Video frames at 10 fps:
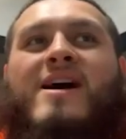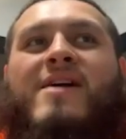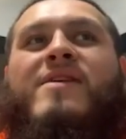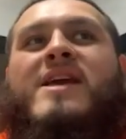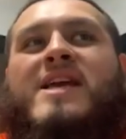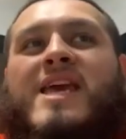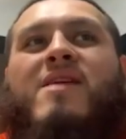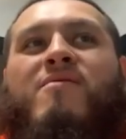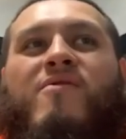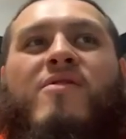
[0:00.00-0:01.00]
it
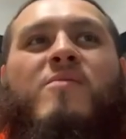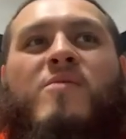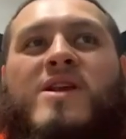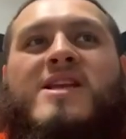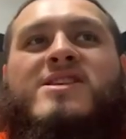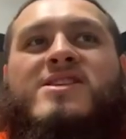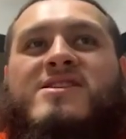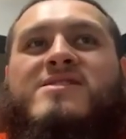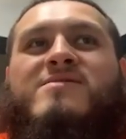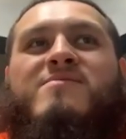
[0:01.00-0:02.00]
came from really
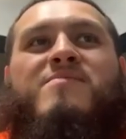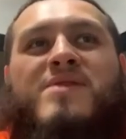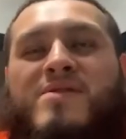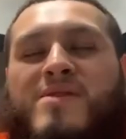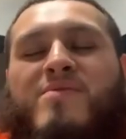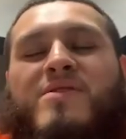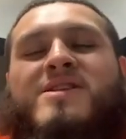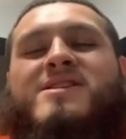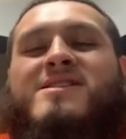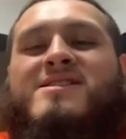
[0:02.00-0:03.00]
just building
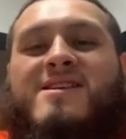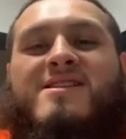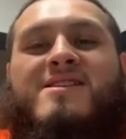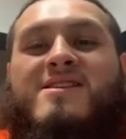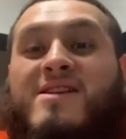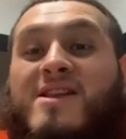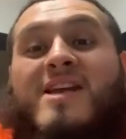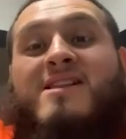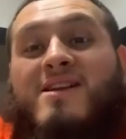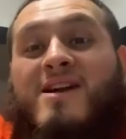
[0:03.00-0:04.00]
bridges and
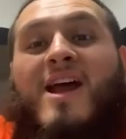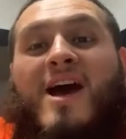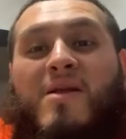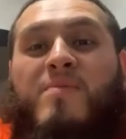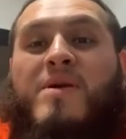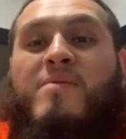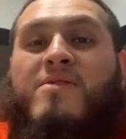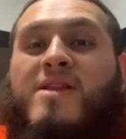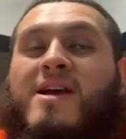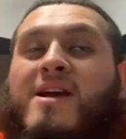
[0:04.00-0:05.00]
connecting a lot of
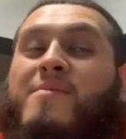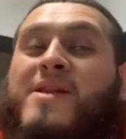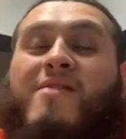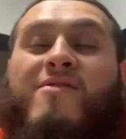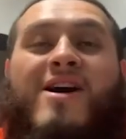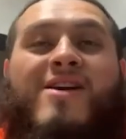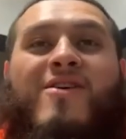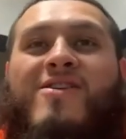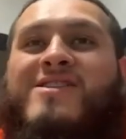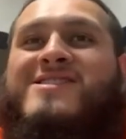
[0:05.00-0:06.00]
people. I've gotten
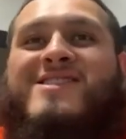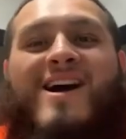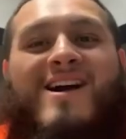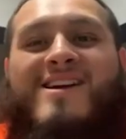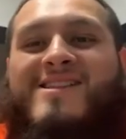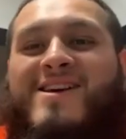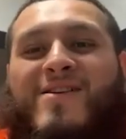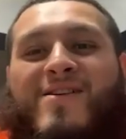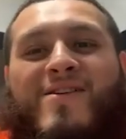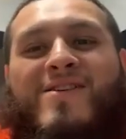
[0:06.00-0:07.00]
artists signed that
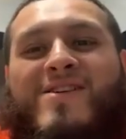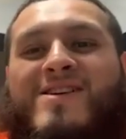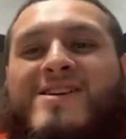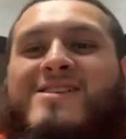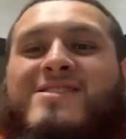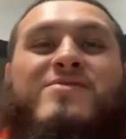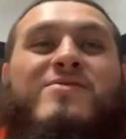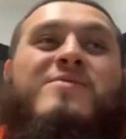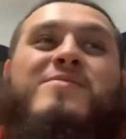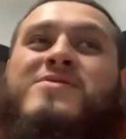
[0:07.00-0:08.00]
are
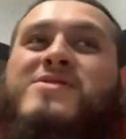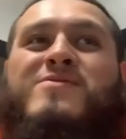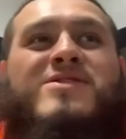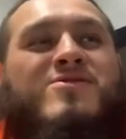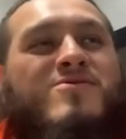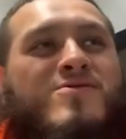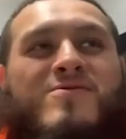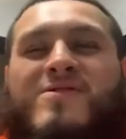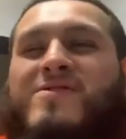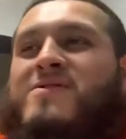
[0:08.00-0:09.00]
doing music with Juice
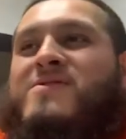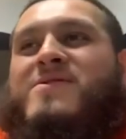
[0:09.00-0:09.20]
WRLD,